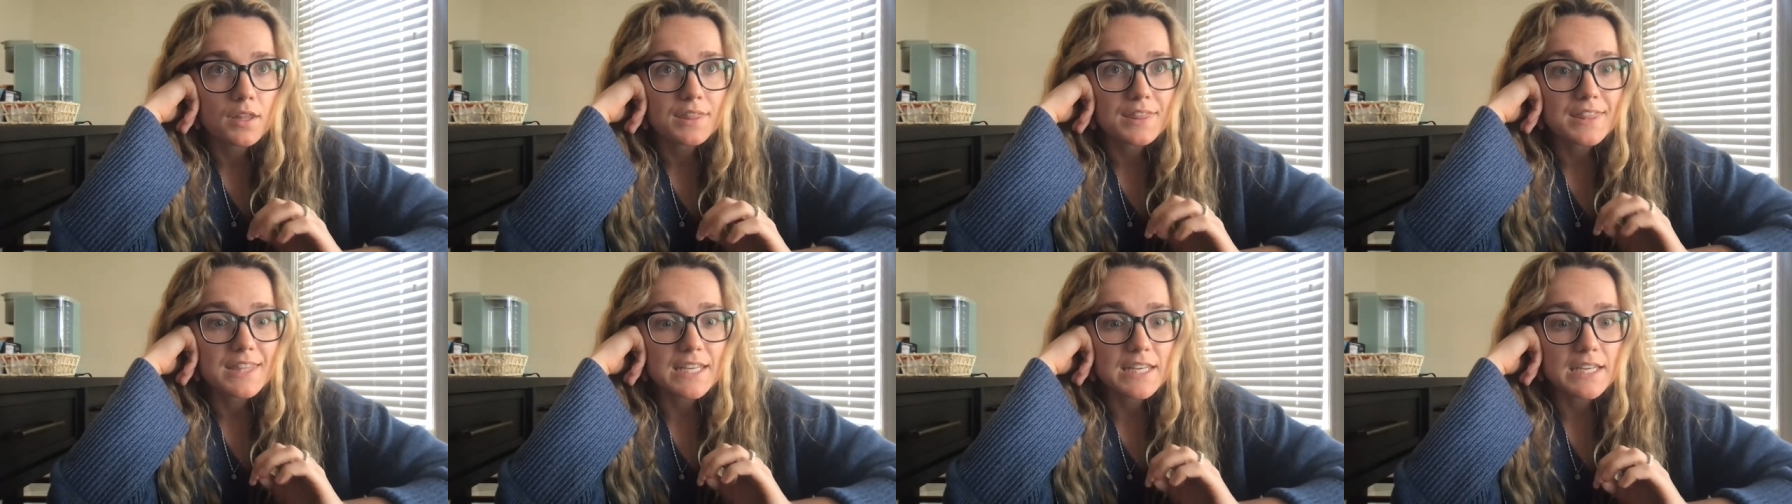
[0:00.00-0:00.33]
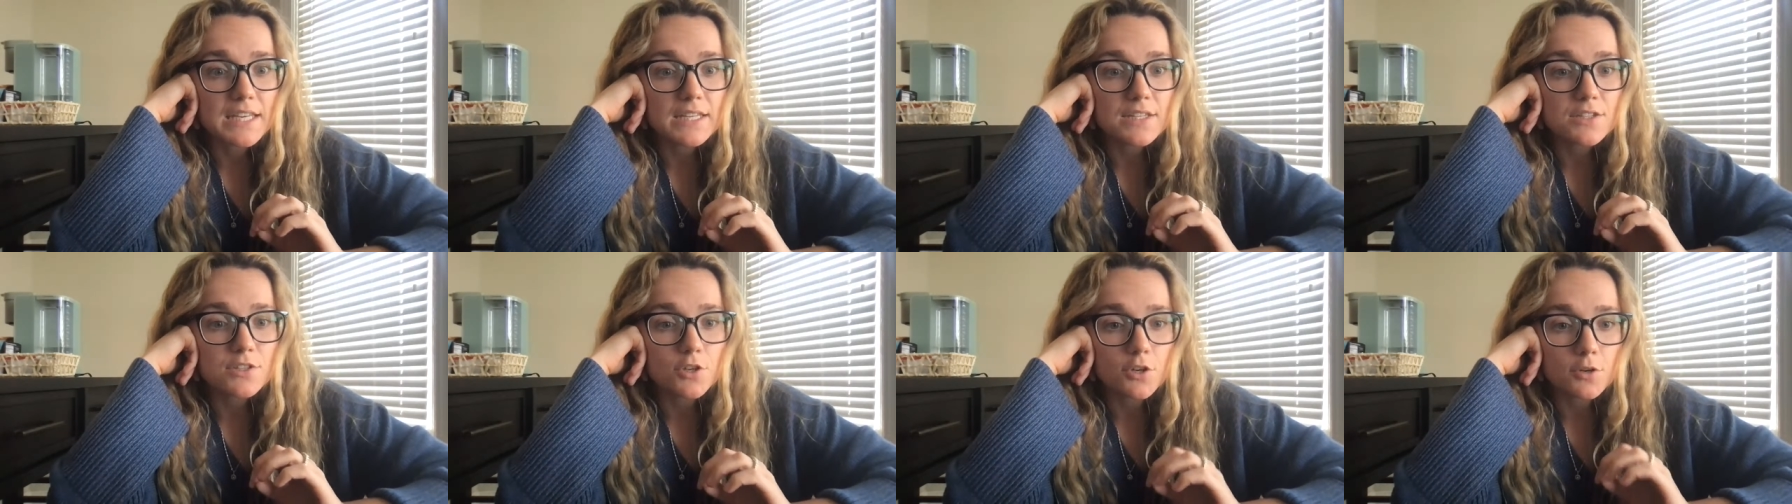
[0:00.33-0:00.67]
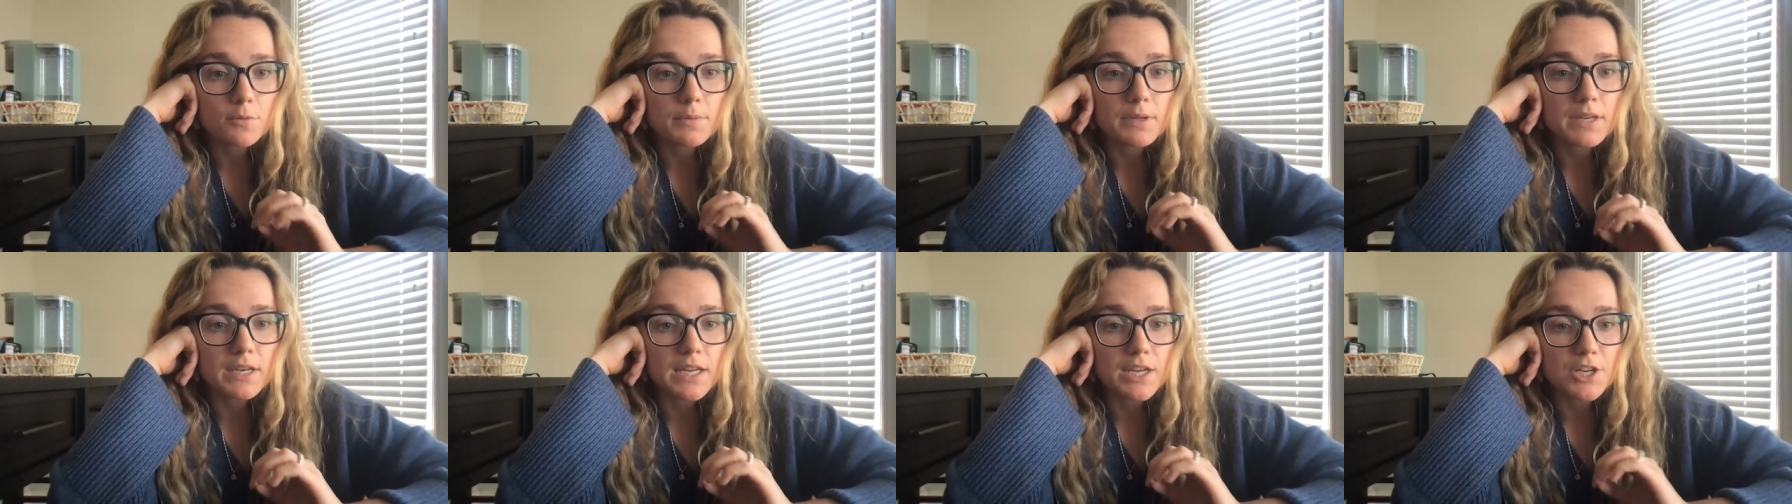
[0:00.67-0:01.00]
the
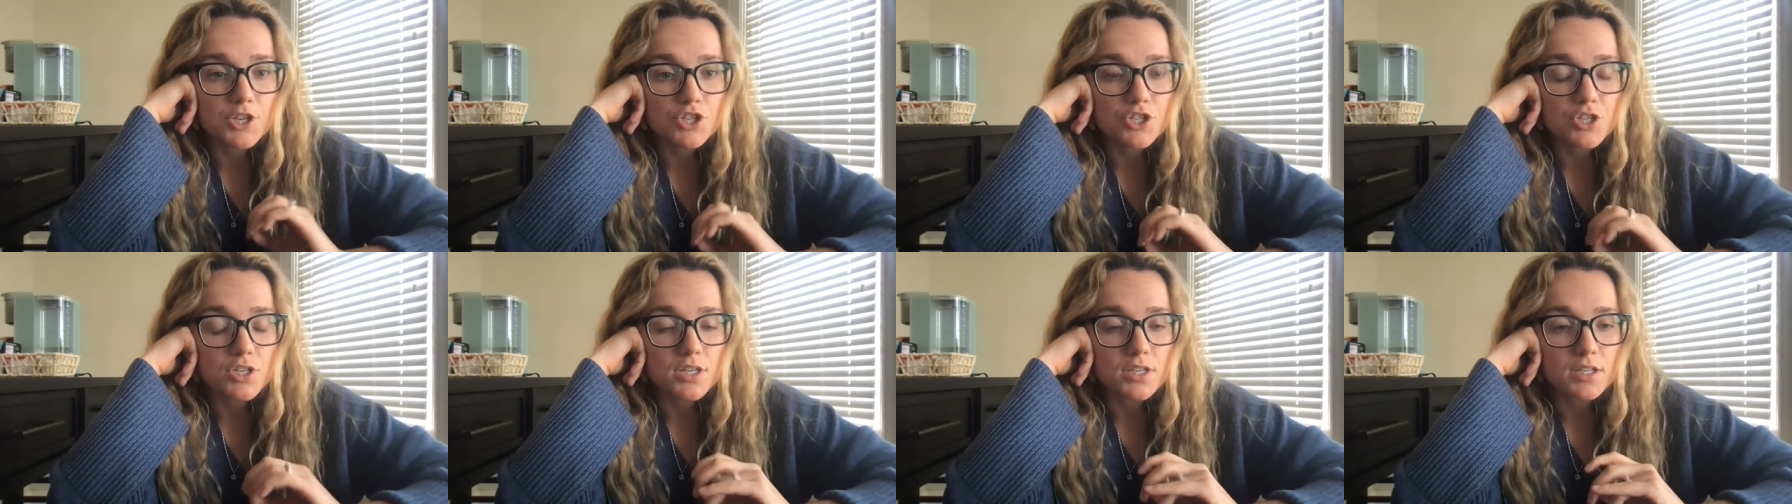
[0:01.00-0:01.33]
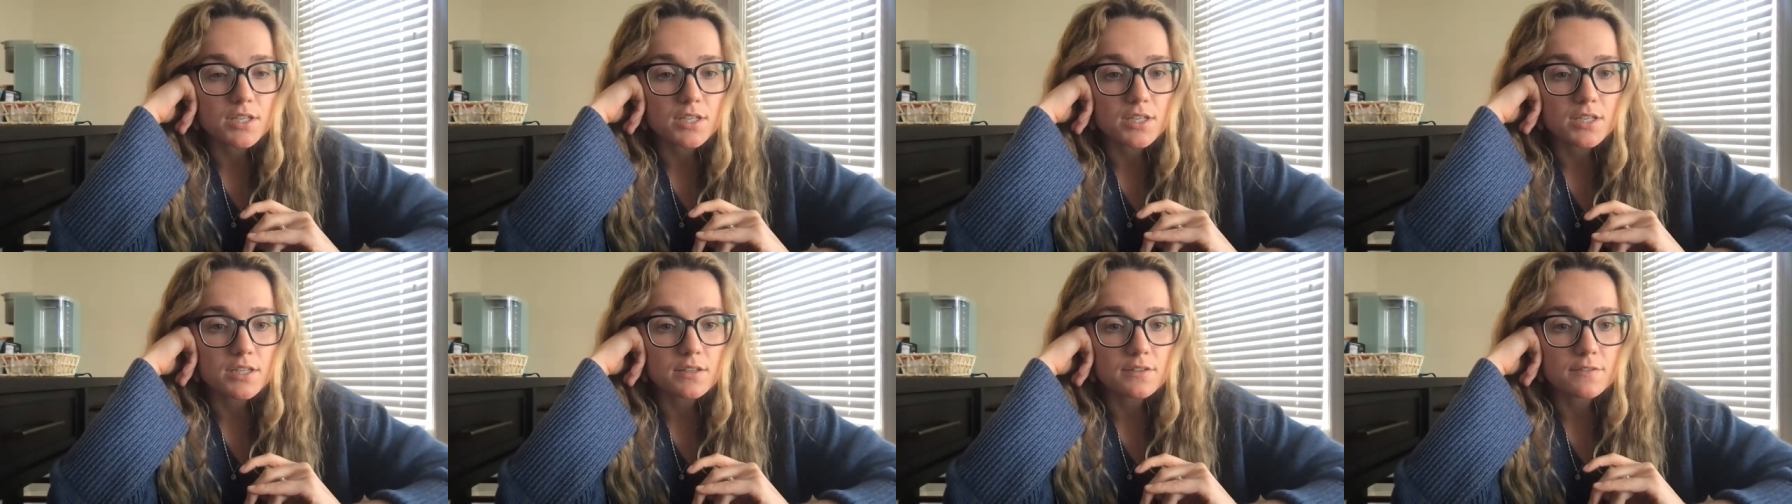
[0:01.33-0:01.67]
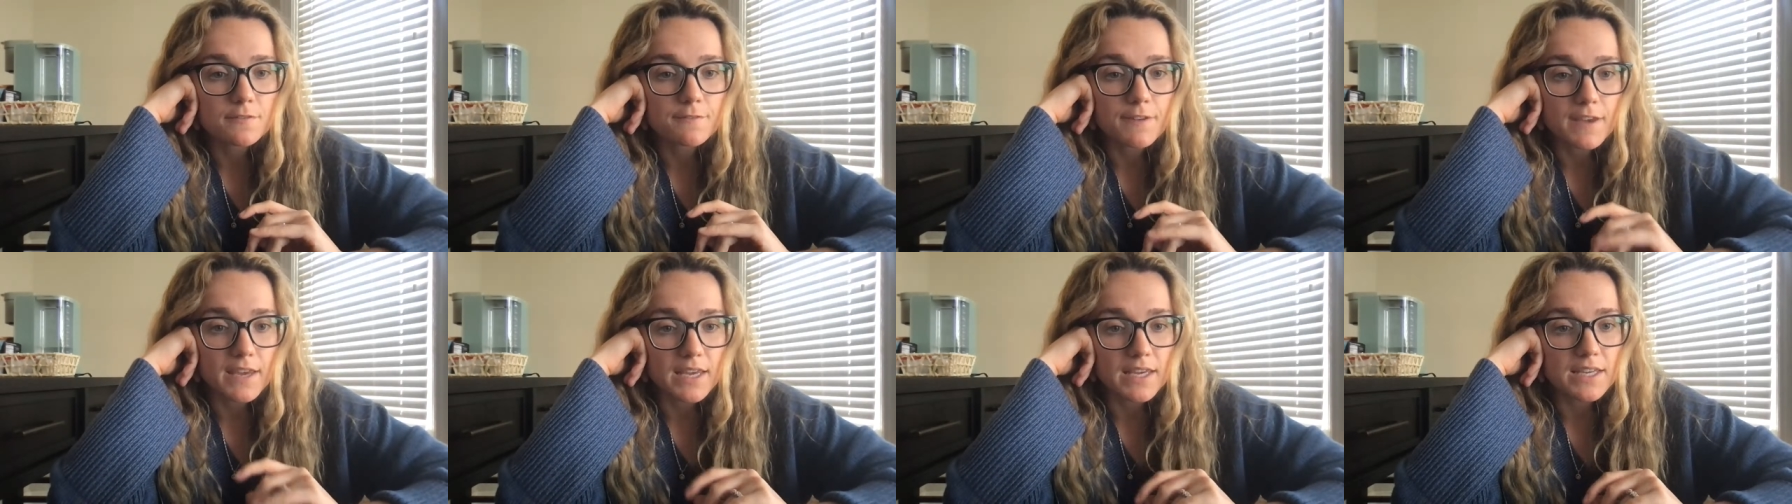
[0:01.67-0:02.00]
termination
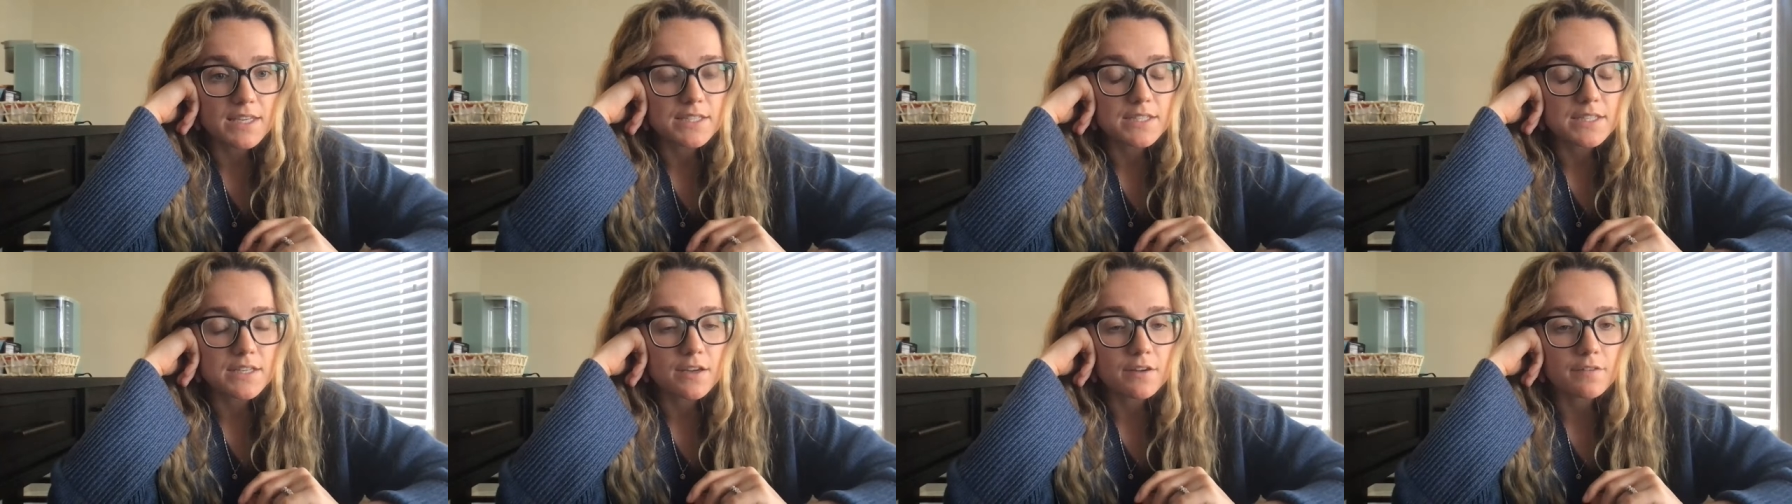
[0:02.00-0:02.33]
phase